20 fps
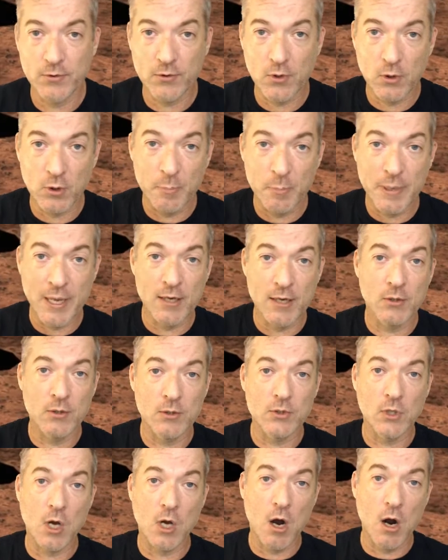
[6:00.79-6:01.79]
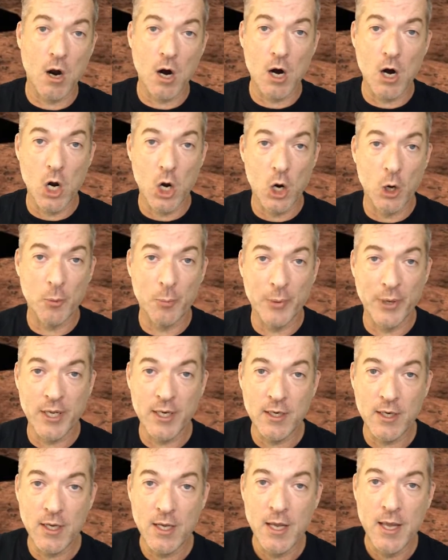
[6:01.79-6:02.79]
The solar panels are
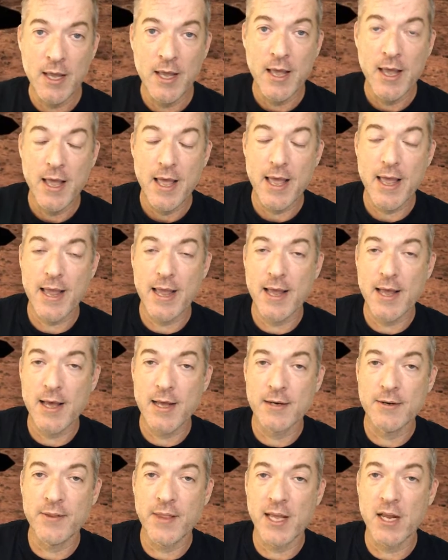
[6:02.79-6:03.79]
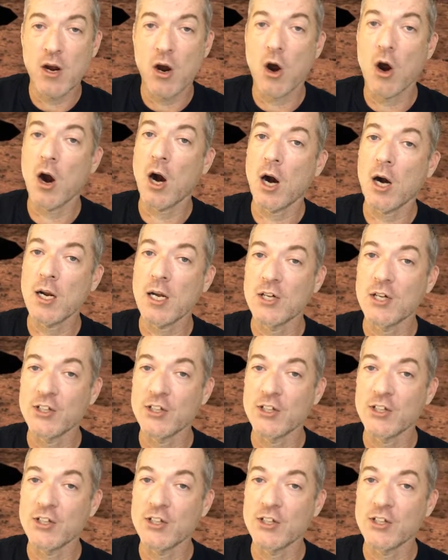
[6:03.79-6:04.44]
open, and they are